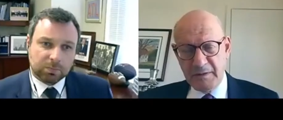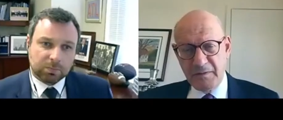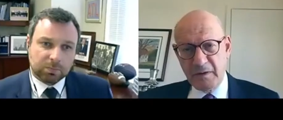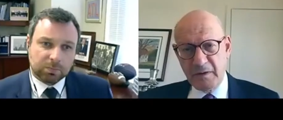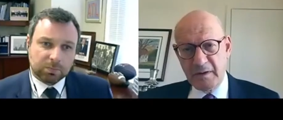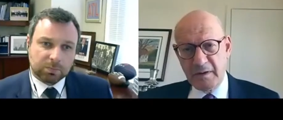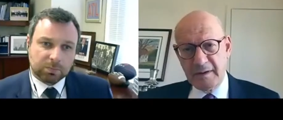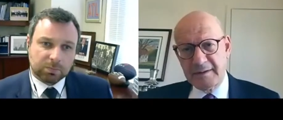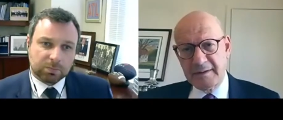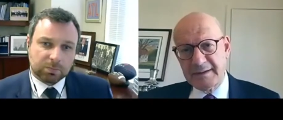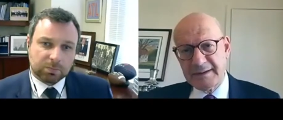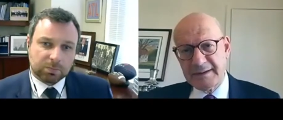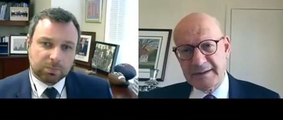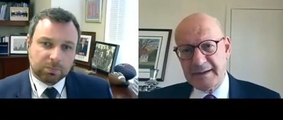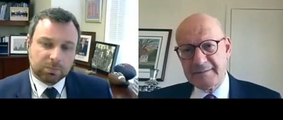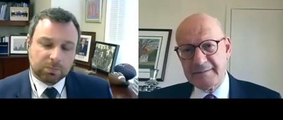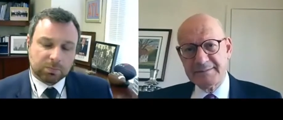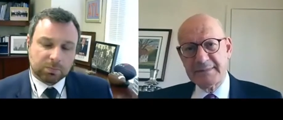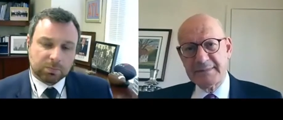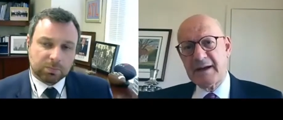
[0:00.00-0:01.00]
Speaker 1: heard.
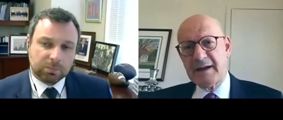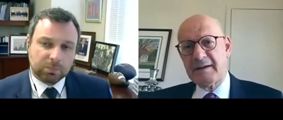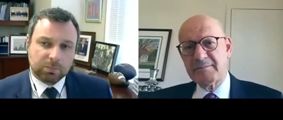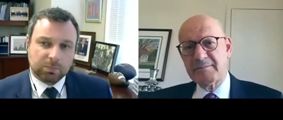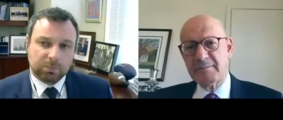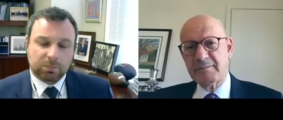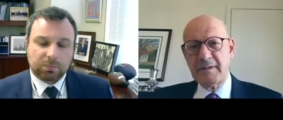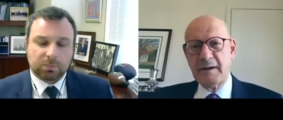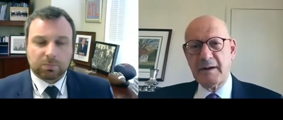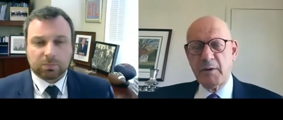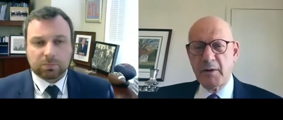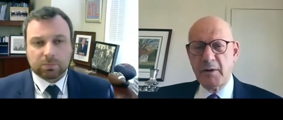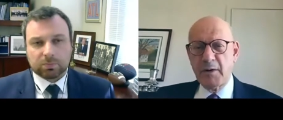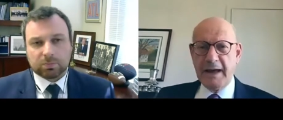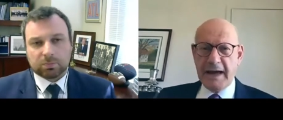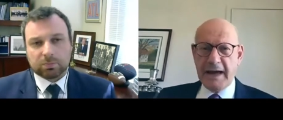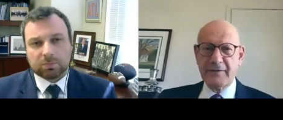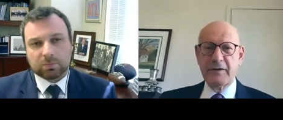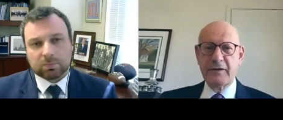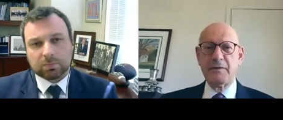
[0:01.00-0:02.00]
Uh, I won't
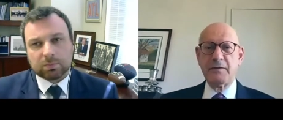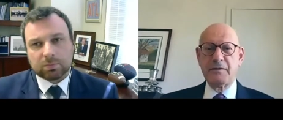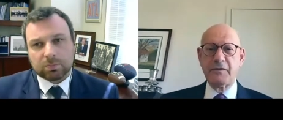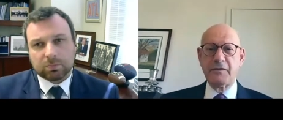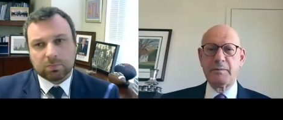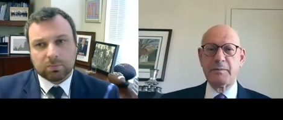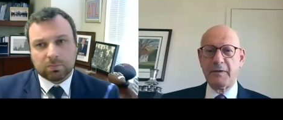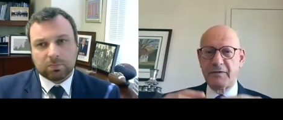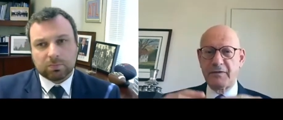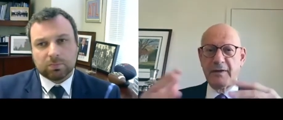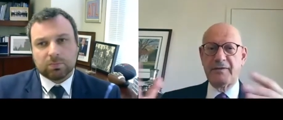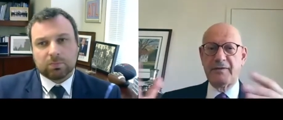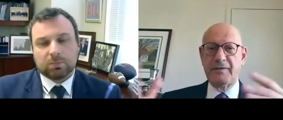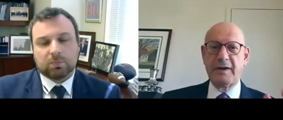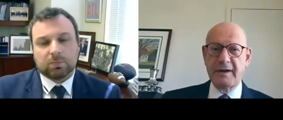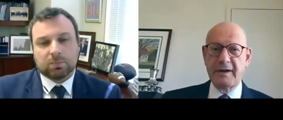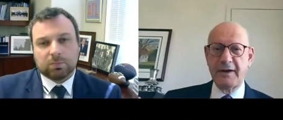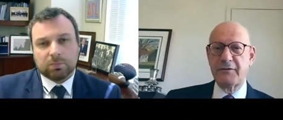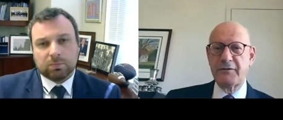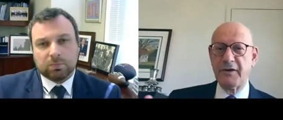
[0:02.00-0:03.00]
ask you for specific
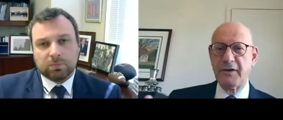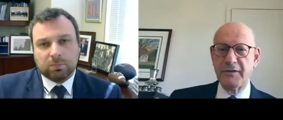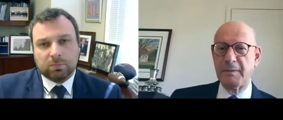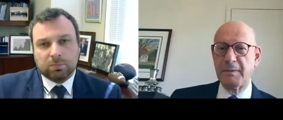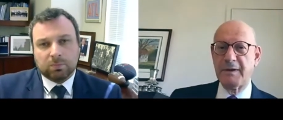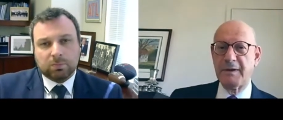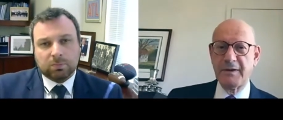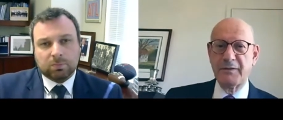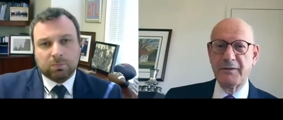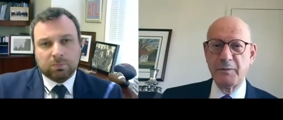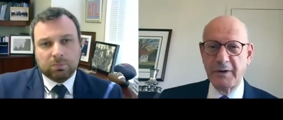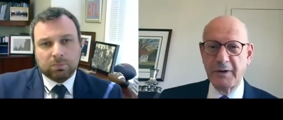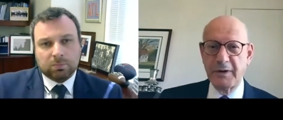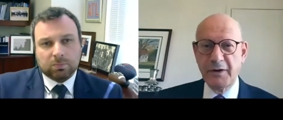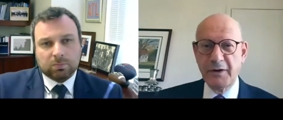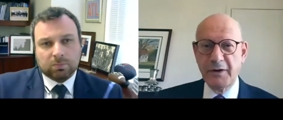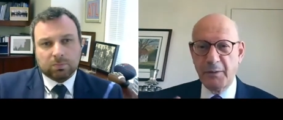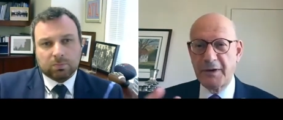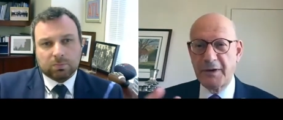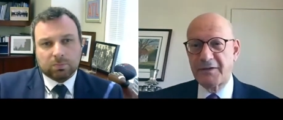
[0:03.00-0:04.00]
countries because we don't
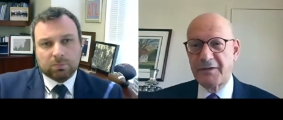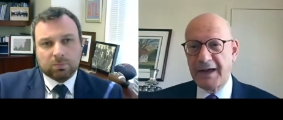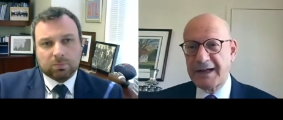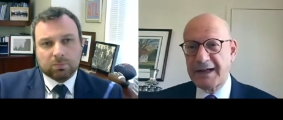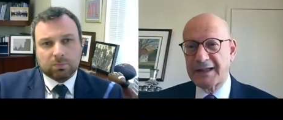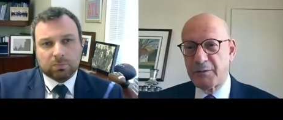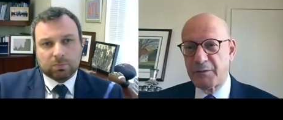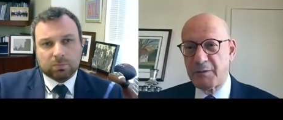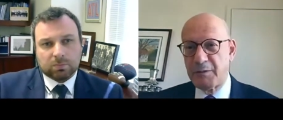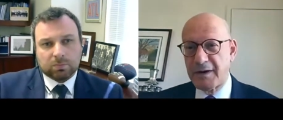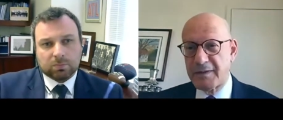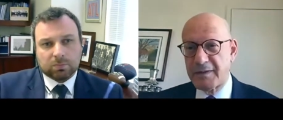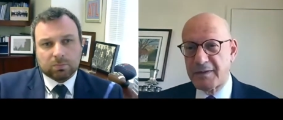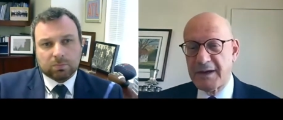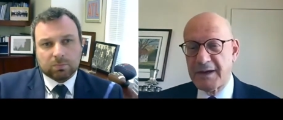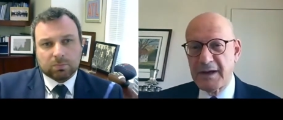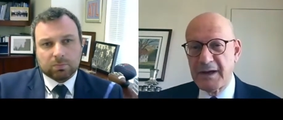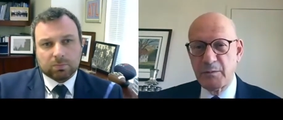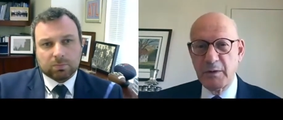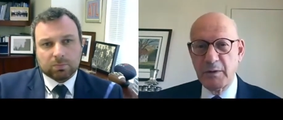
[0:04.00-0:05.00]
know exactly where
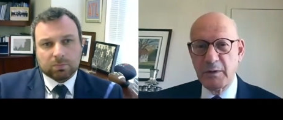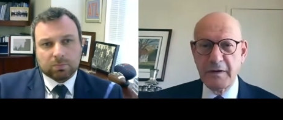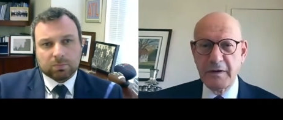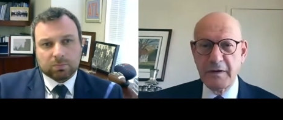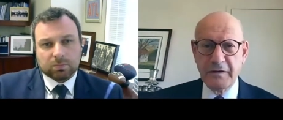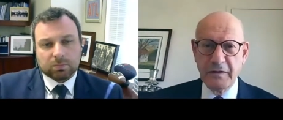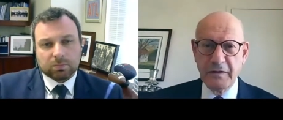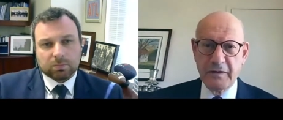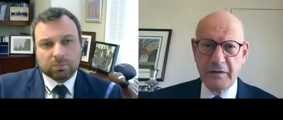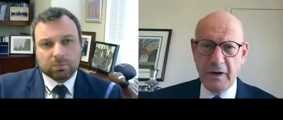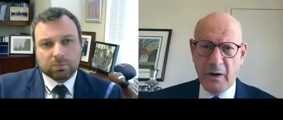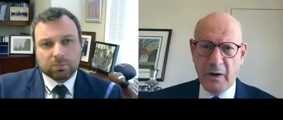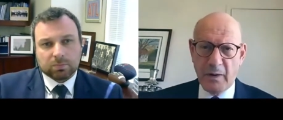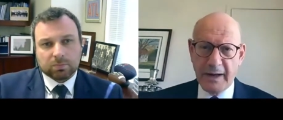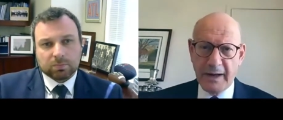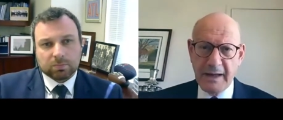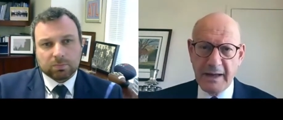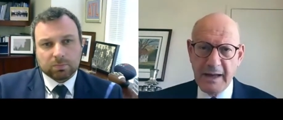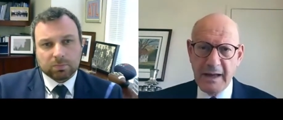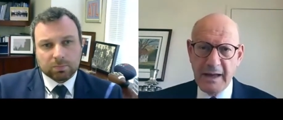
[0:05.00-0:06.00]
where this is going.
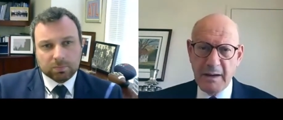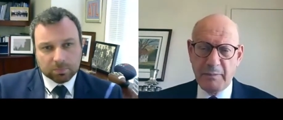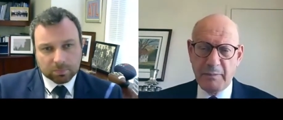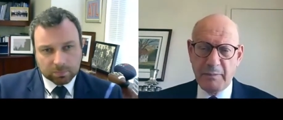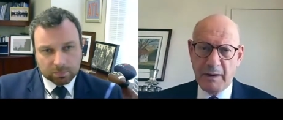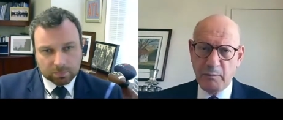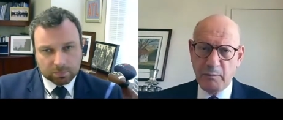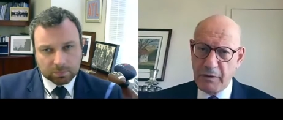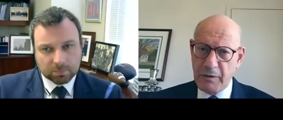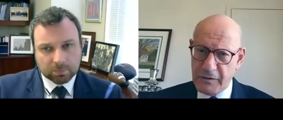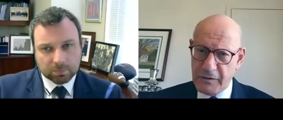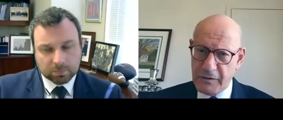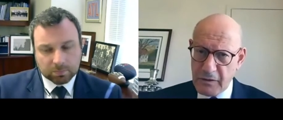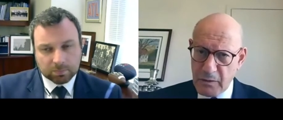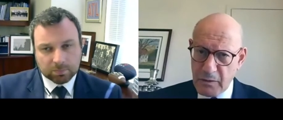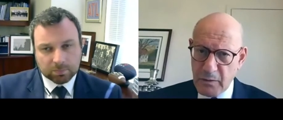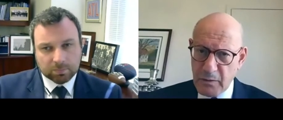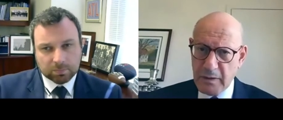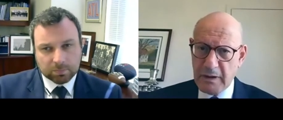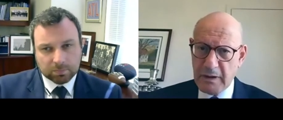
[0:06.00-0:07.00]
But would
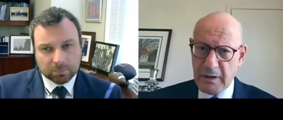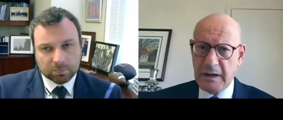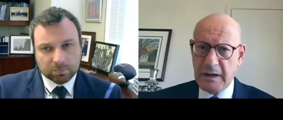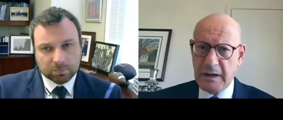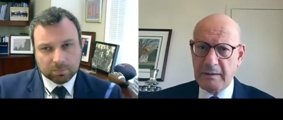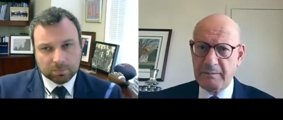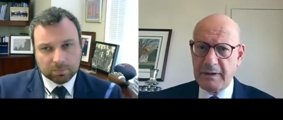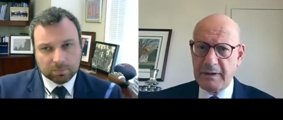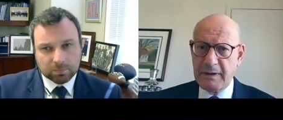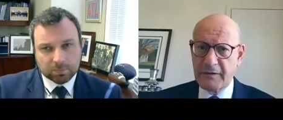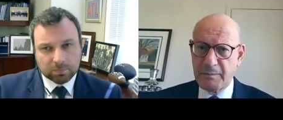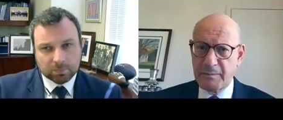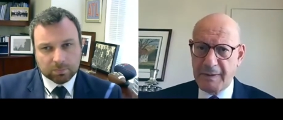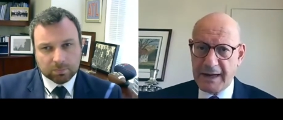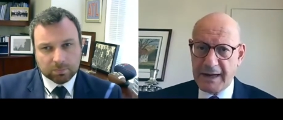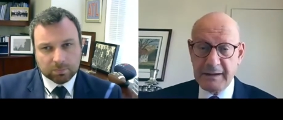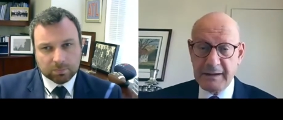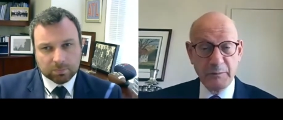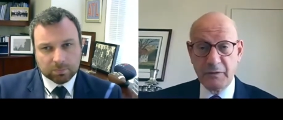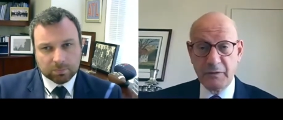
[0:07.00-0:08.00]
you uh,
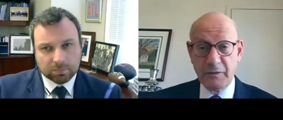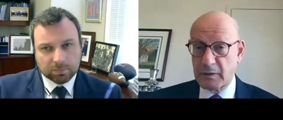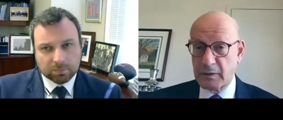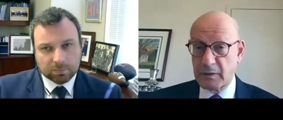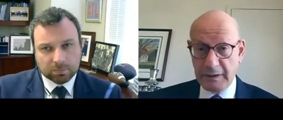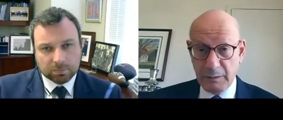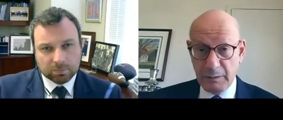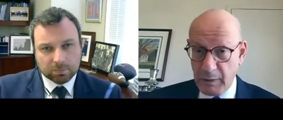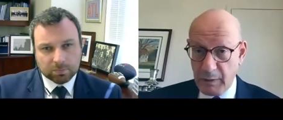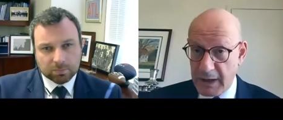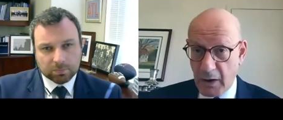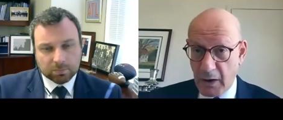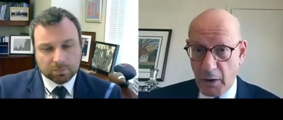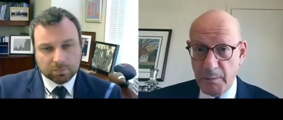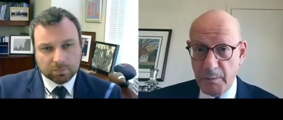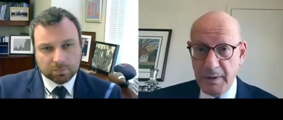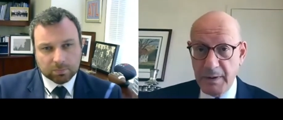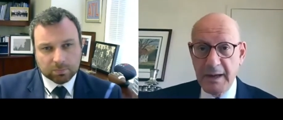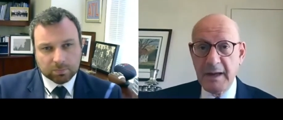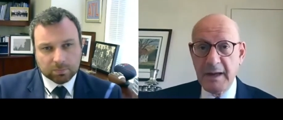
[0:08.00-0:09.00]
expect, and certainly we hope,
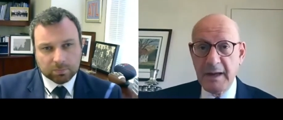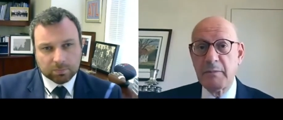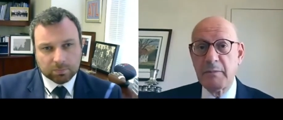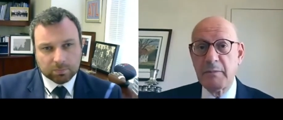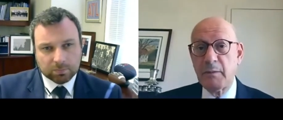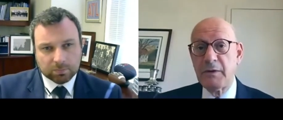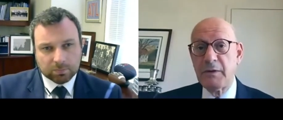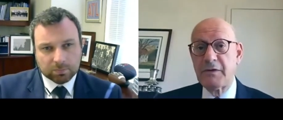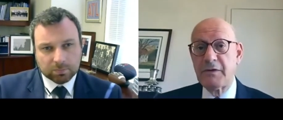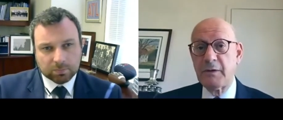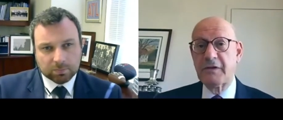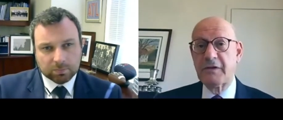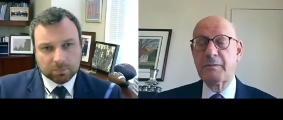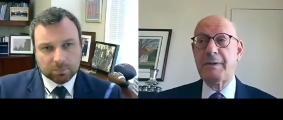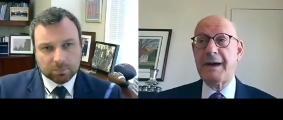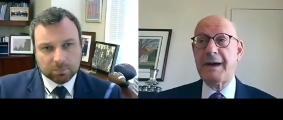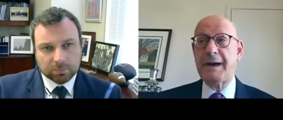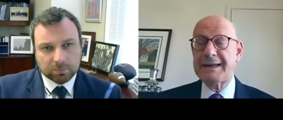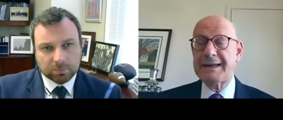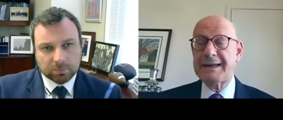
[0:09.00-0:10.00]
but would you
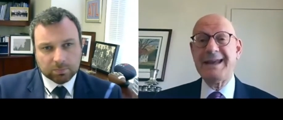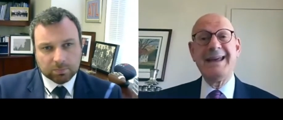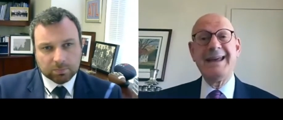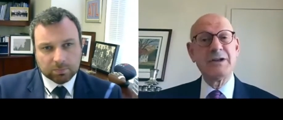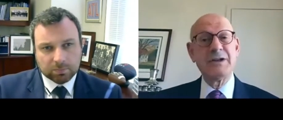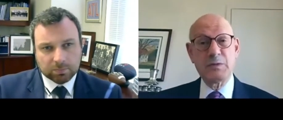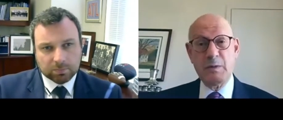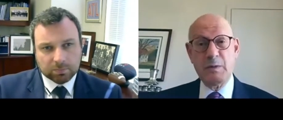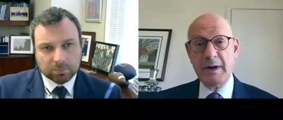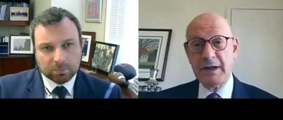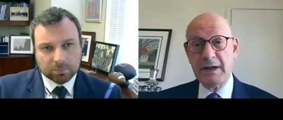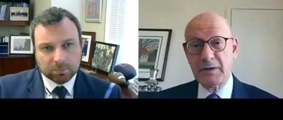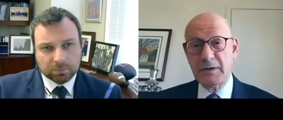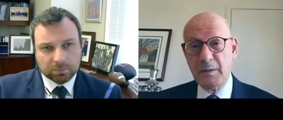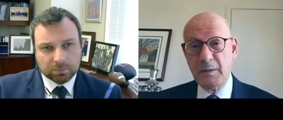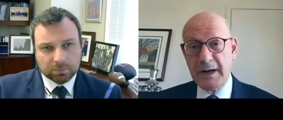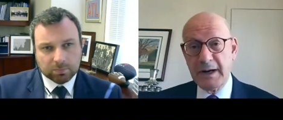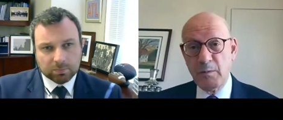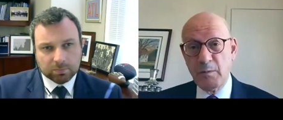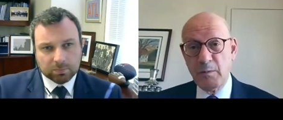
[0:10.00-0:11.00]
expect in
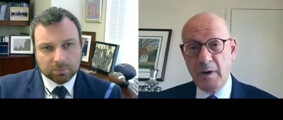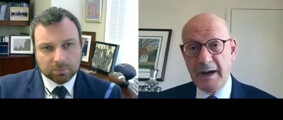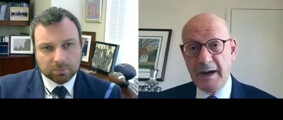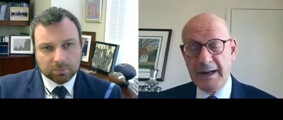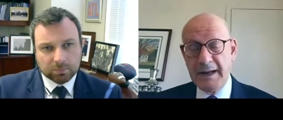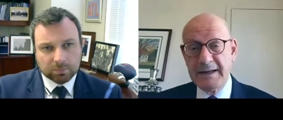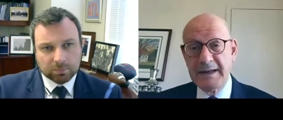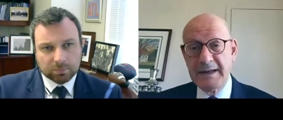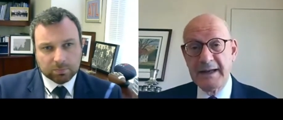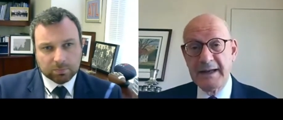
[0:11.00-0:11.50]
2021